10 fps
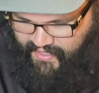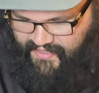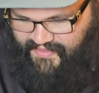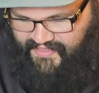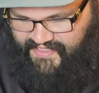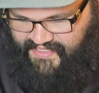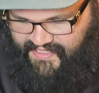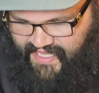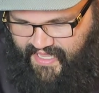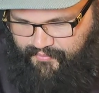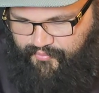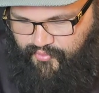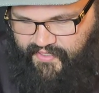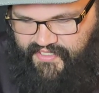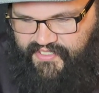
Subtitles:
way in to stay pretty